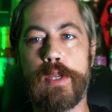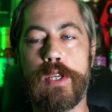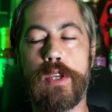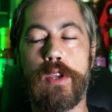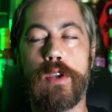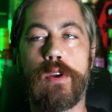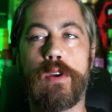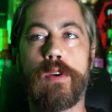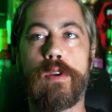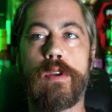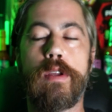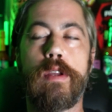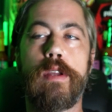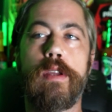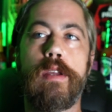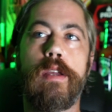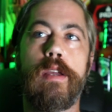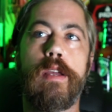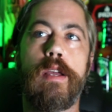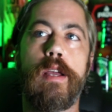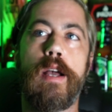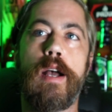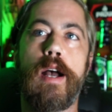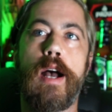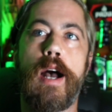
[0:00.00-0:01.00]
year.
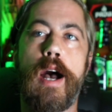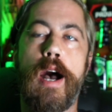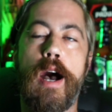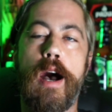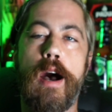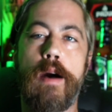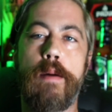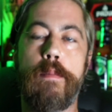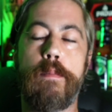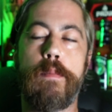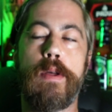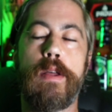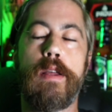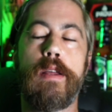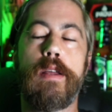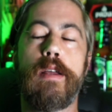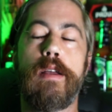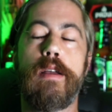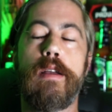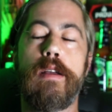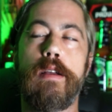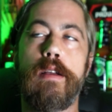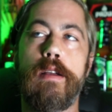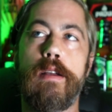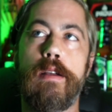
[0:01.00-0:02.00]

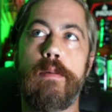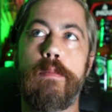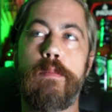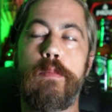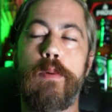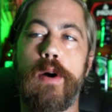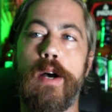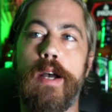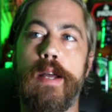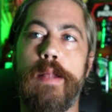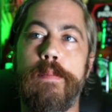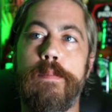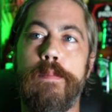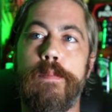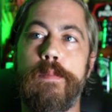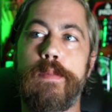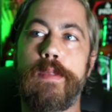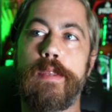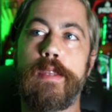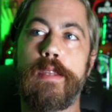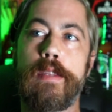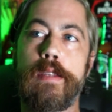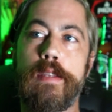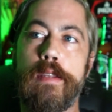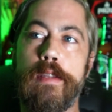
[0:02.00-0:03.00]
But,
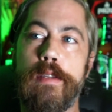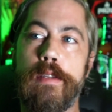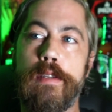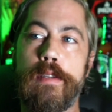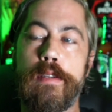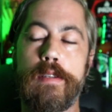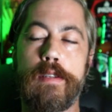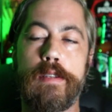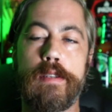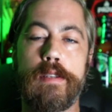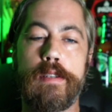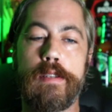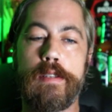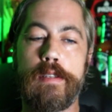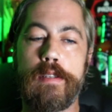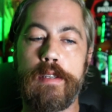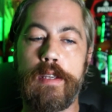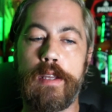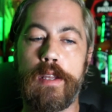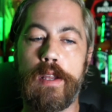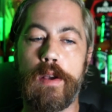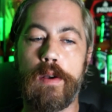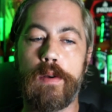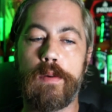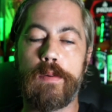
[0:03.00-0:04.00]

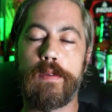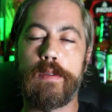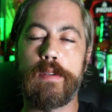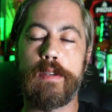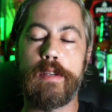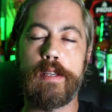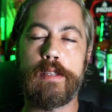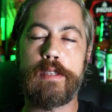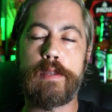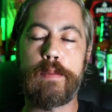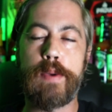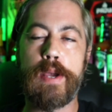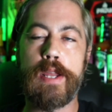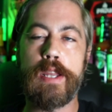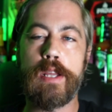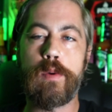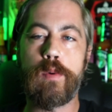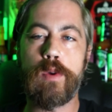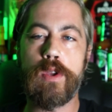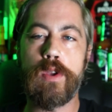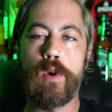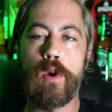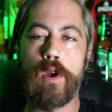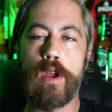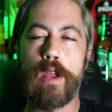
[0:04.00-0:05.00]
depending
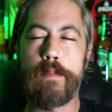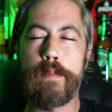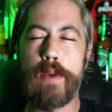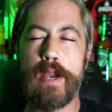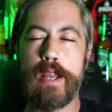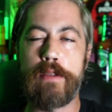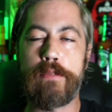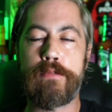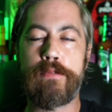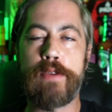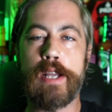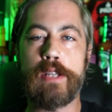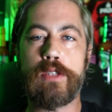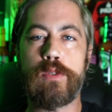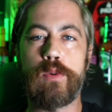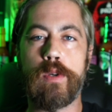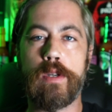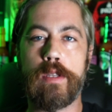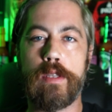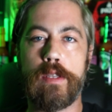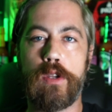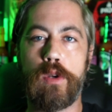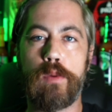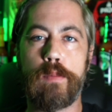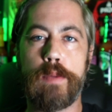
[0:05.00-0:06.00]
where you are, it might affect you a
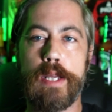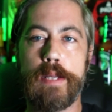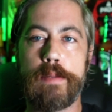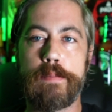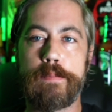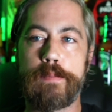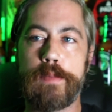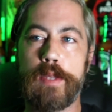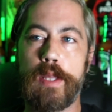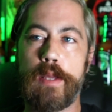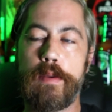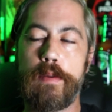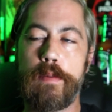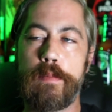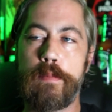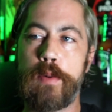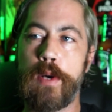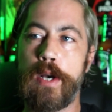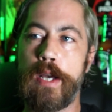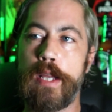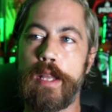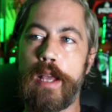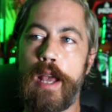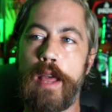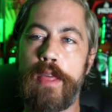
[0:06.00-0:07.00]
little bit.
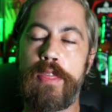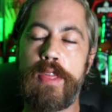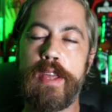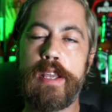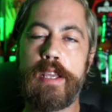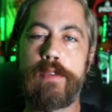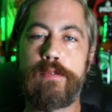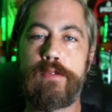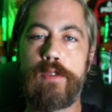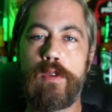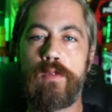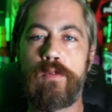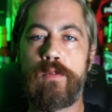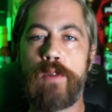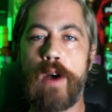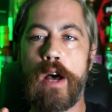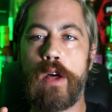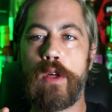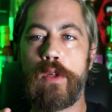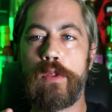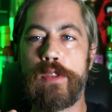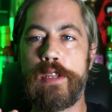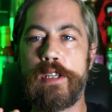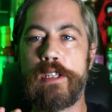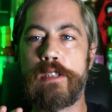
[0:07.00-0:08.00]
But I think if you
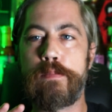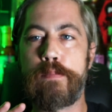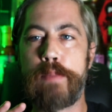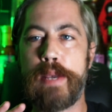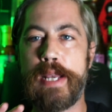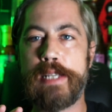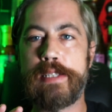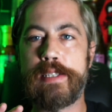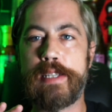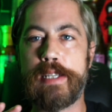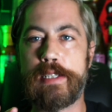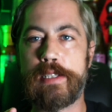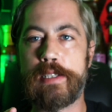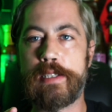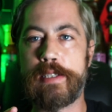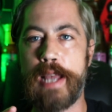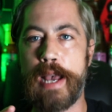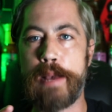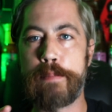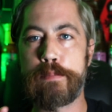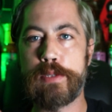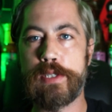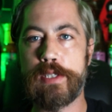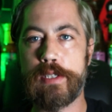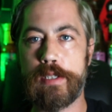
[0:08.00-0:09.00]
follow these basic
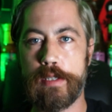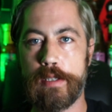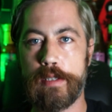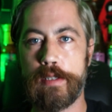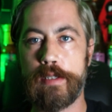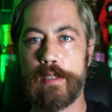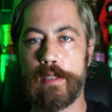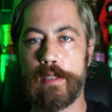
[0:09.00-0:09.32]
steps,